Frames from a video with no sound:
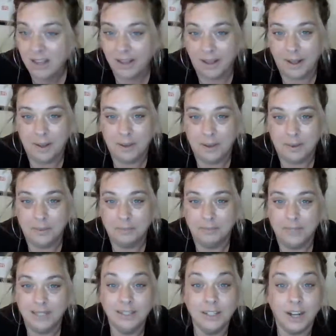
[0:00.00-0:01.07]
All
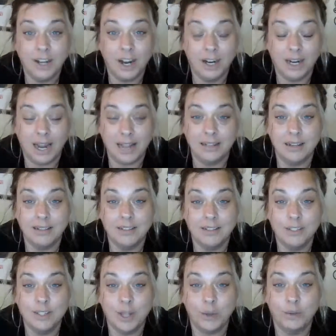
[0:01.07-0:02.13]
right,
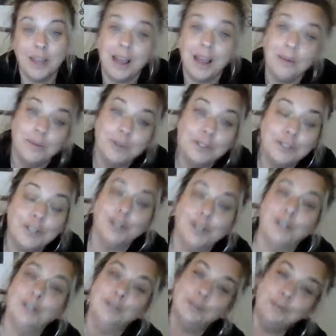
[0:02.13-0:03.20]
so that was
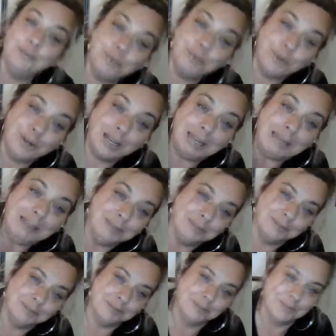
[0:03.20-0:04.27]
your
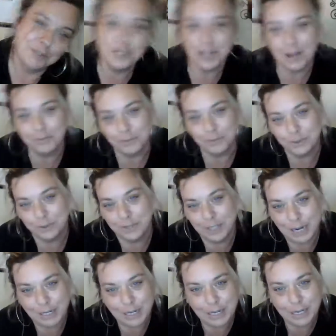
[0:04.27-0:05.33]
pre-shuffle that
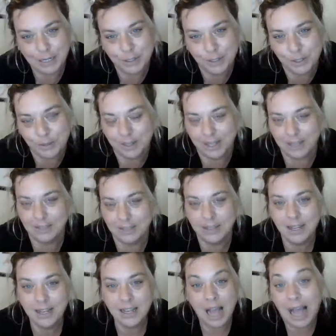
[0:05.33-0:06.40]
I didn't do, that
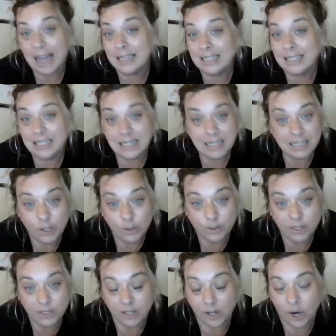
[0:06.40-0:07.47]
I didn't
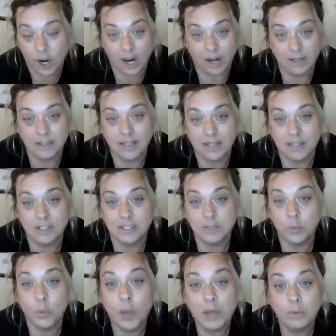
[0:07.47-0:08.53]
use the cards. I
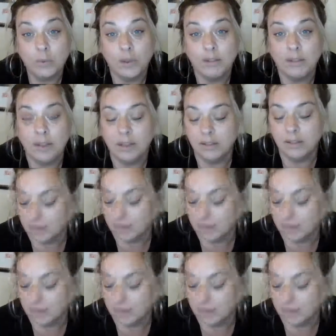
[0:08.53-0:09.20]
just went with it.